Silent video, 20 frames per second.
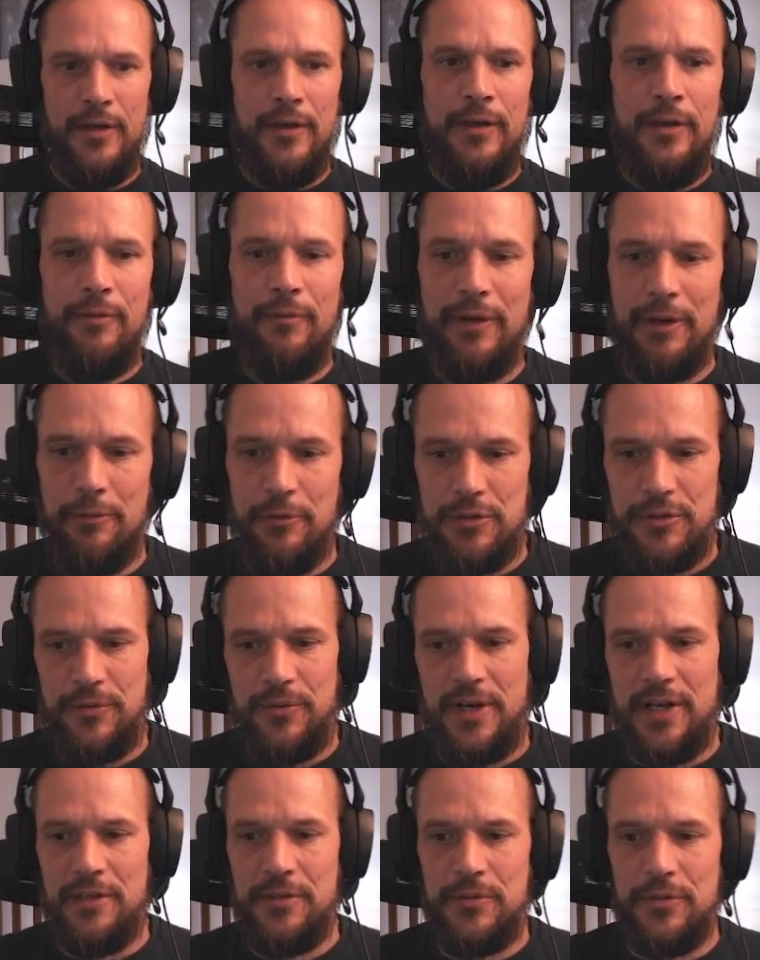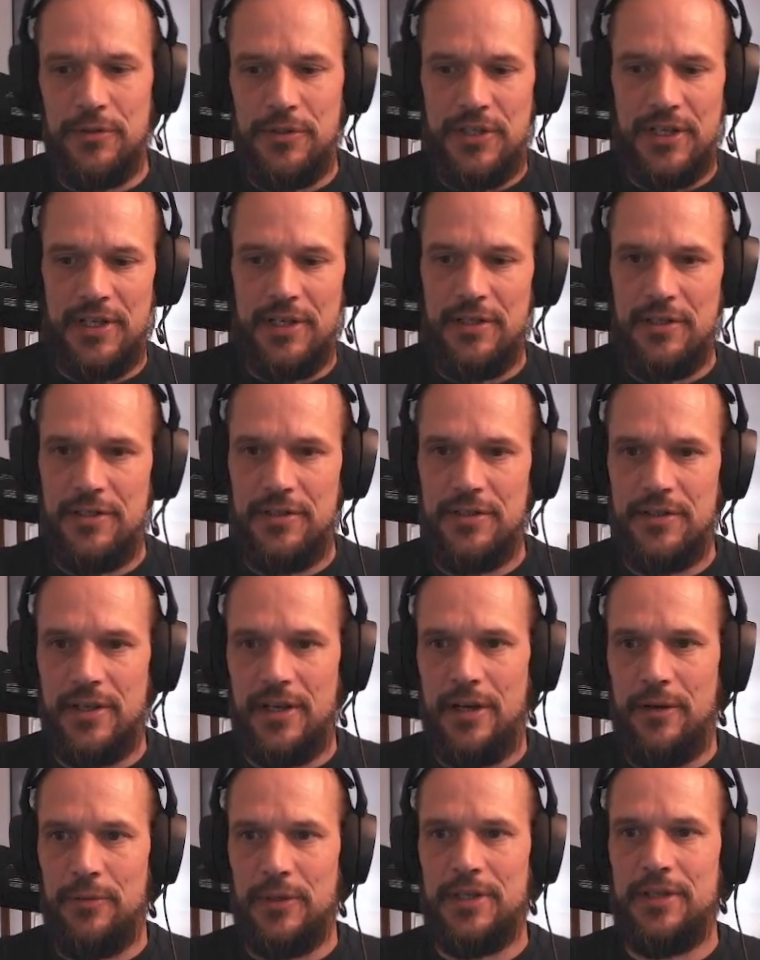when I was trying to change
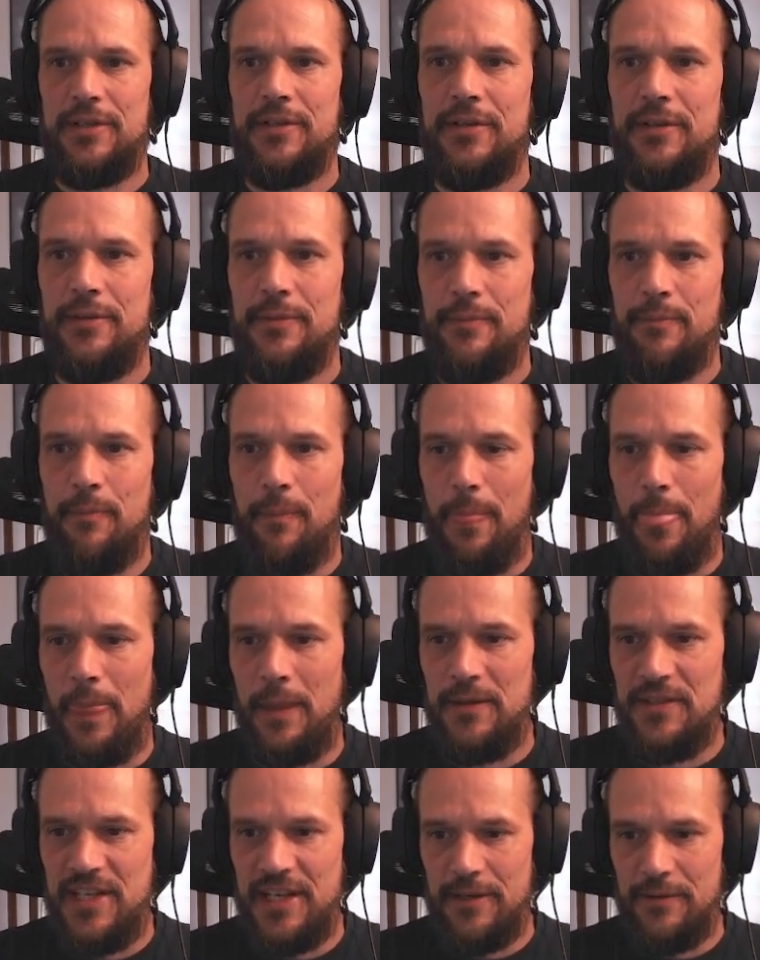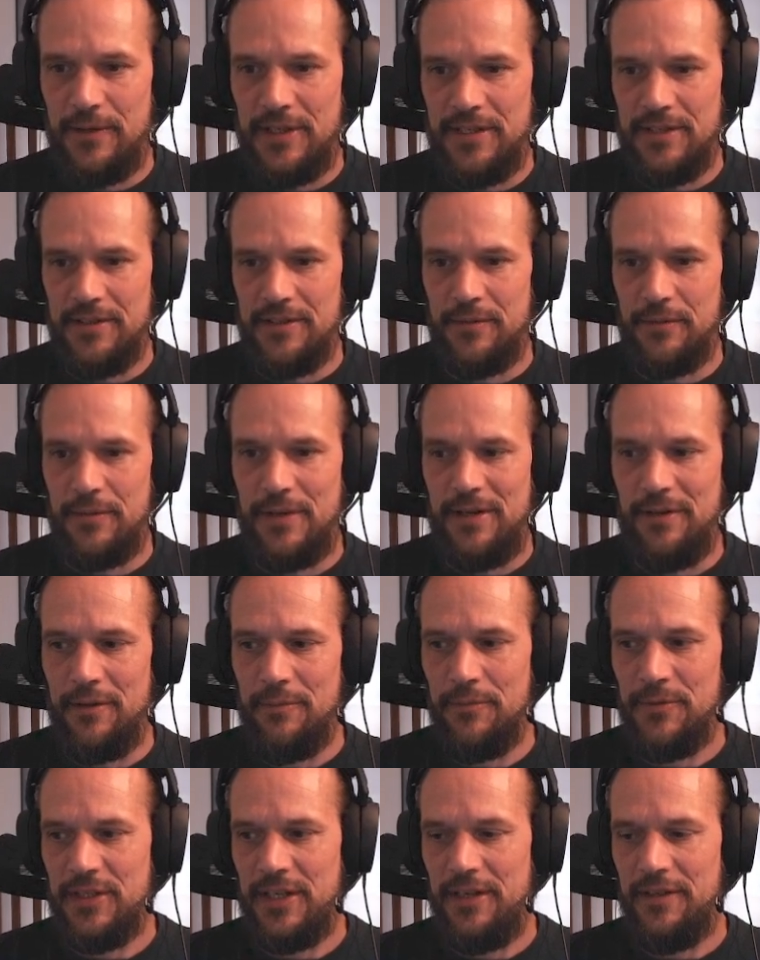how it generated the random
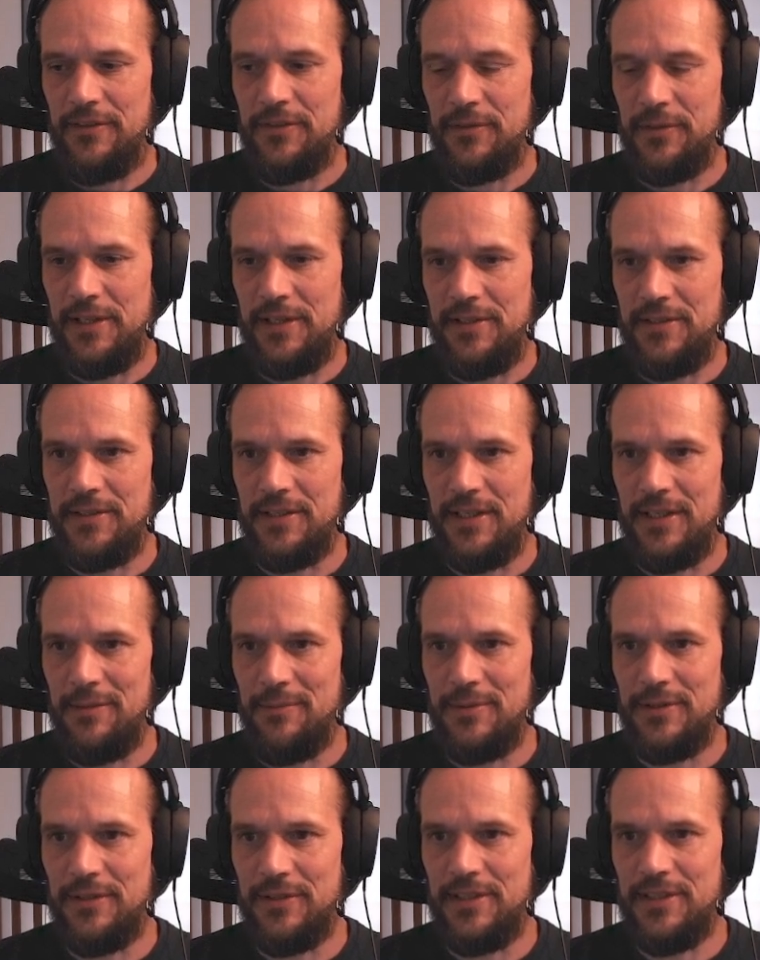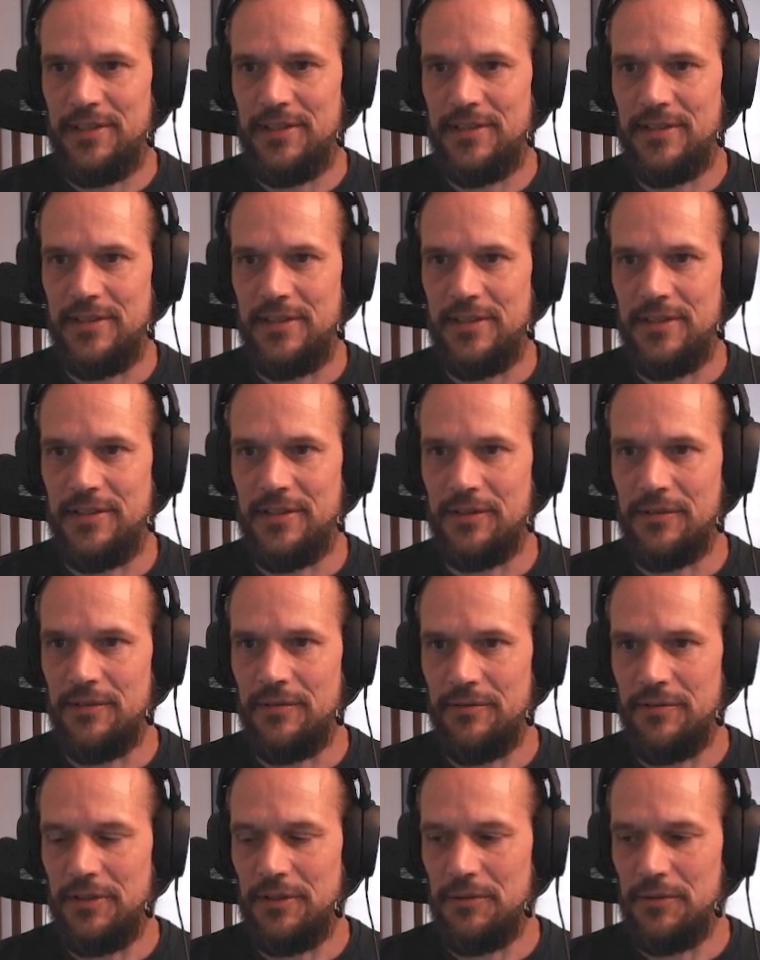terrain type. So that's the
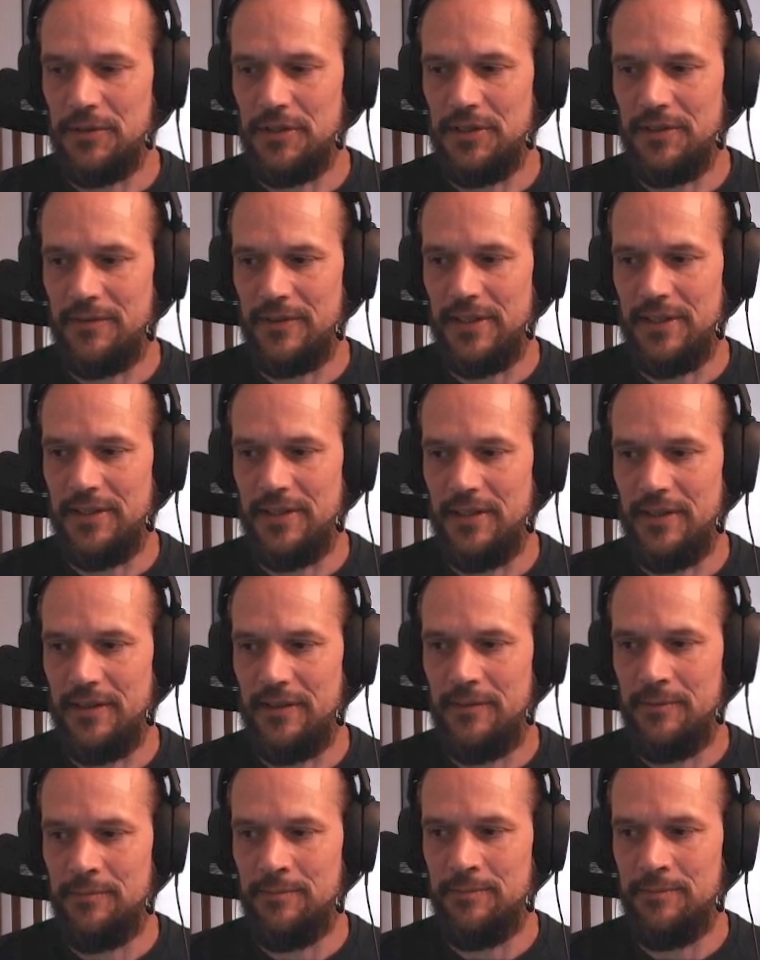confusion right there.